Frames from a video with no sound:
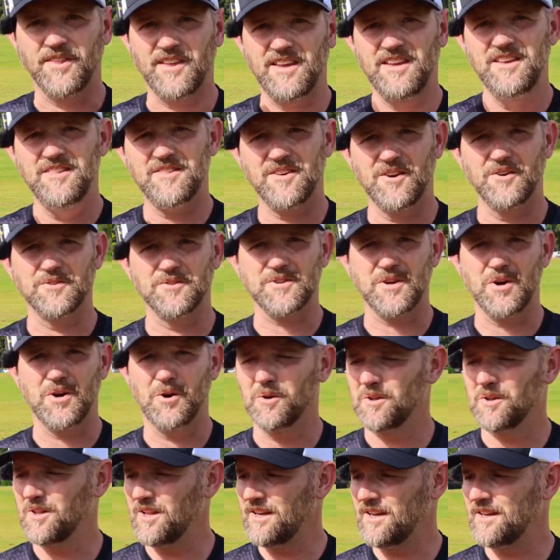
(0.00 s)
the ETHOS
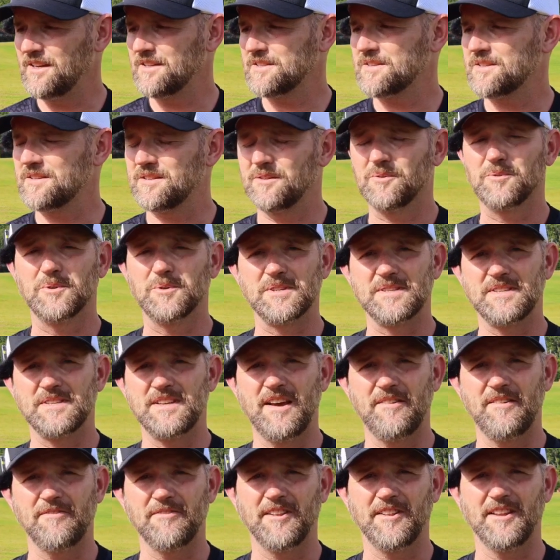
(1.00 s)
Coalesce was
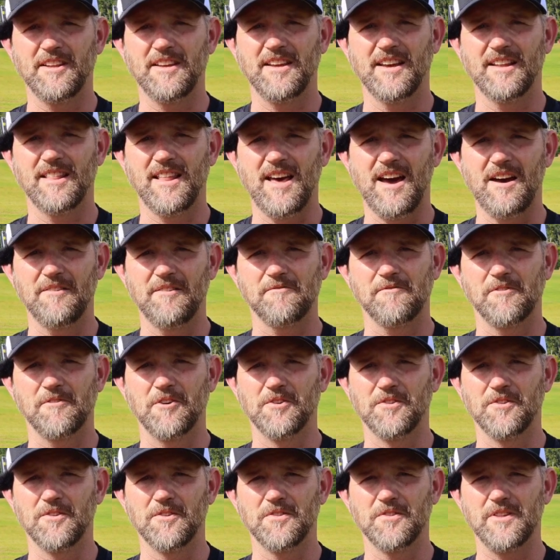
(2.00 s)
definitely a lot
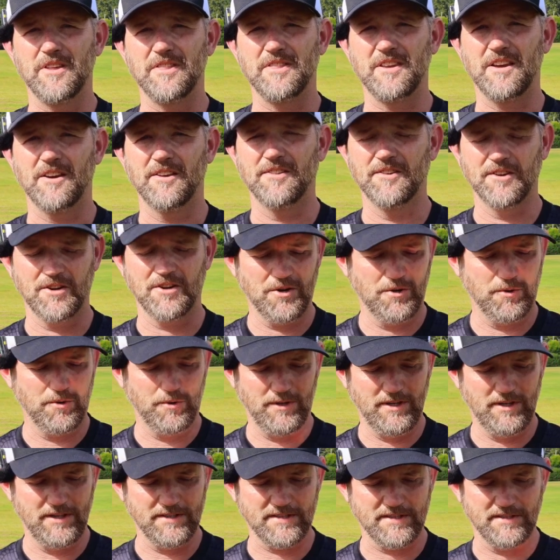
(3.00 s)
further than the other
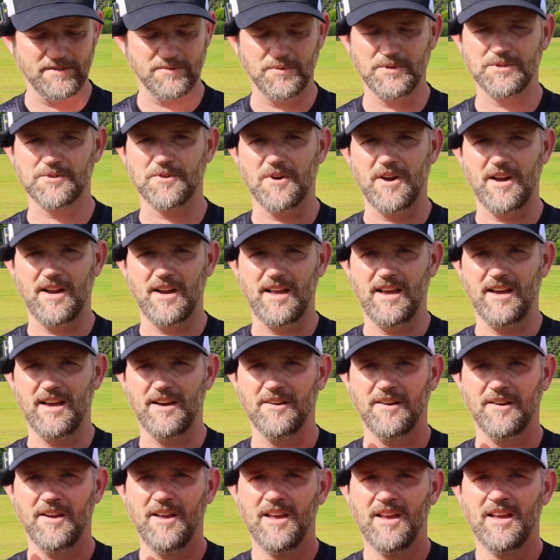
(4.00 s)
Coalesces we tried
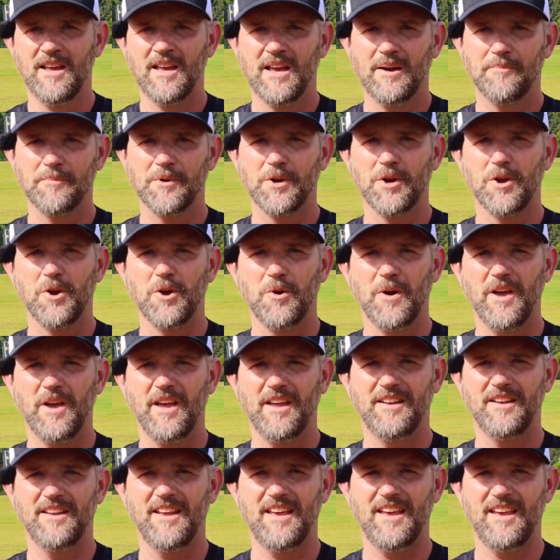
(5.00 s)
out. I'm gonna go
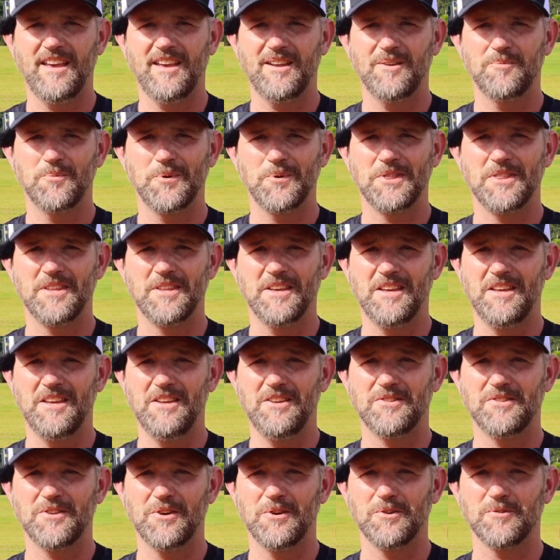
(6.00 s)
head to head with the
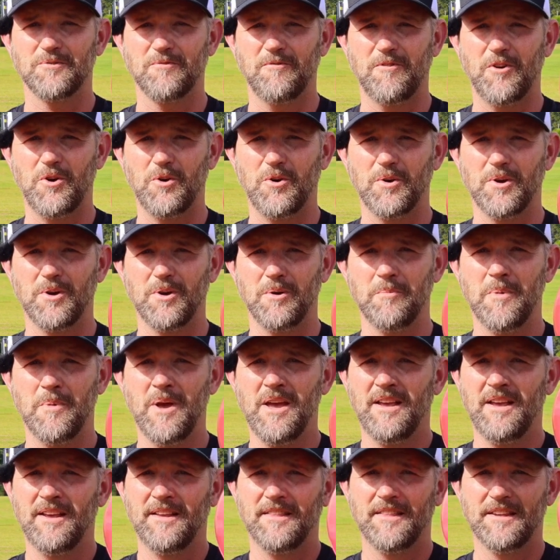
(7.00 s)
ETHOS Votum.
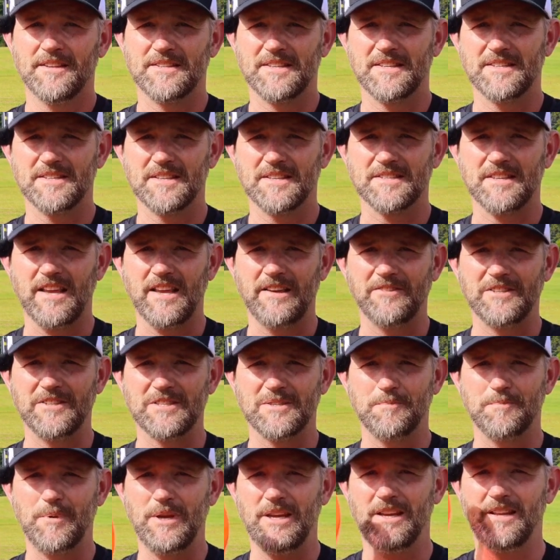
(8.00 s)
This is a
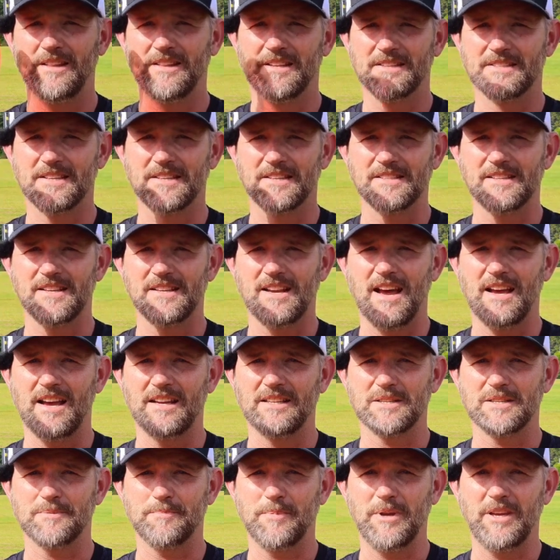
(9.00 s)
7-speed, this is a
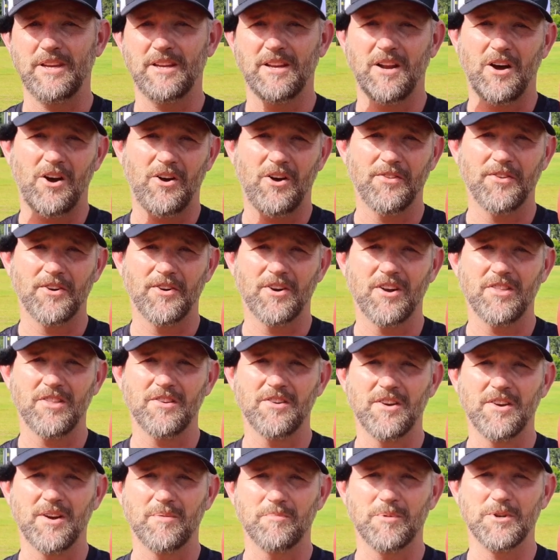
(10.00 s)
9-speed. All their
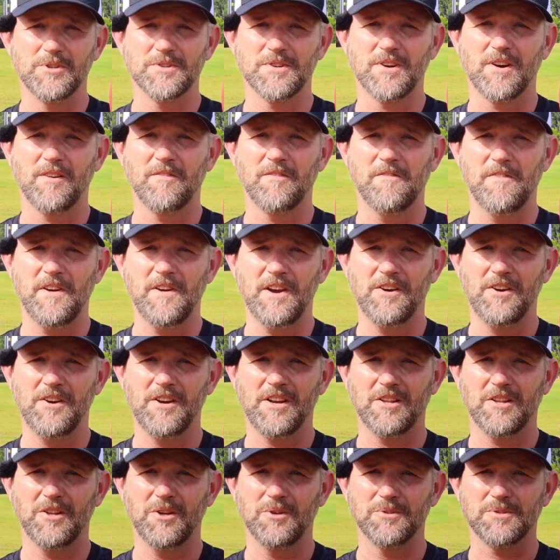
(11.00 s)
other numbers are very
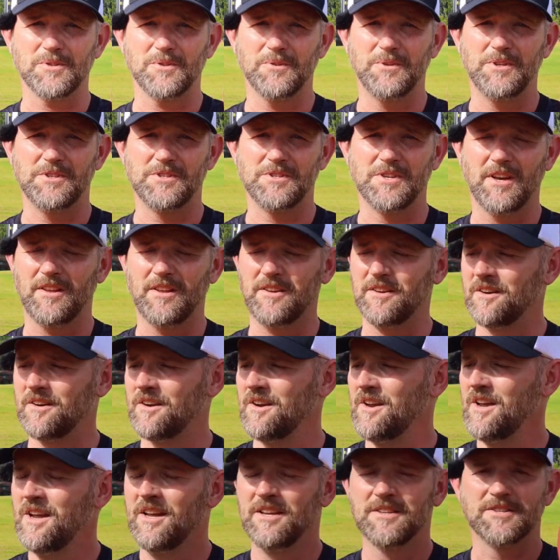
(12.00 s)
close to each other.
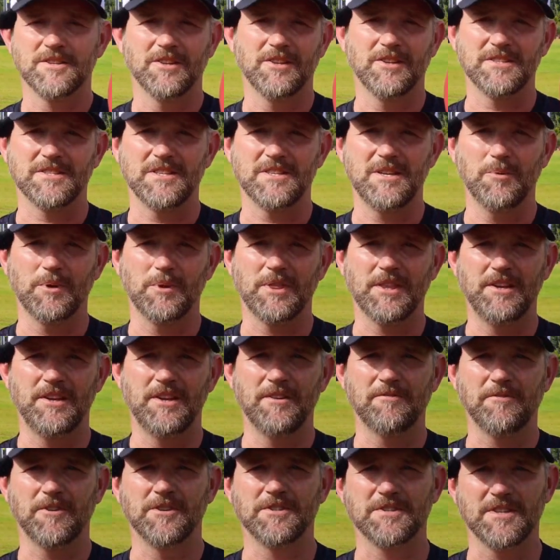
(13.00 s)
So let's see what the
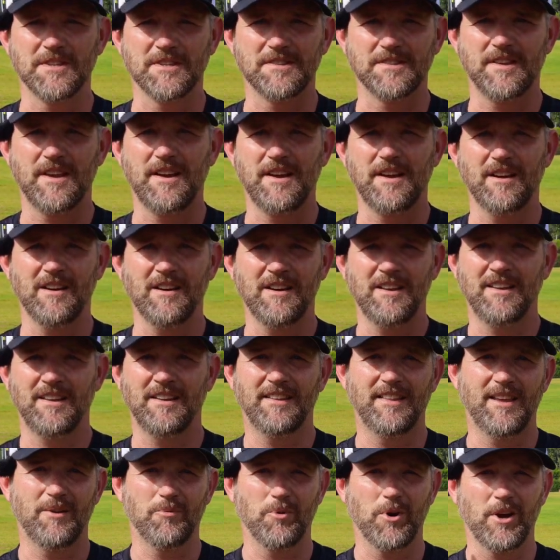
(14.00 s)
difference is there,
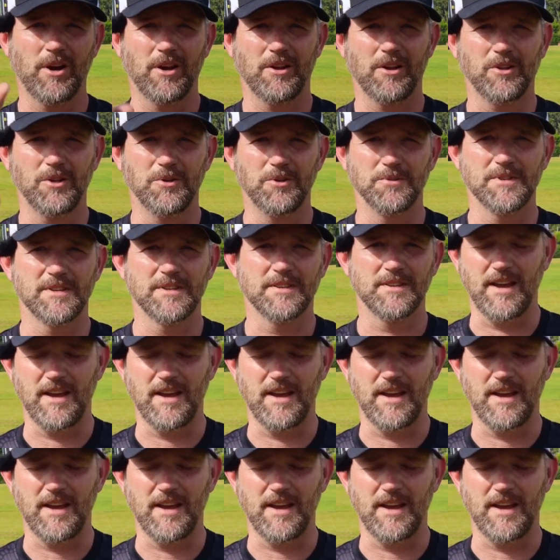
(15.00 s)
and then we're gonna close this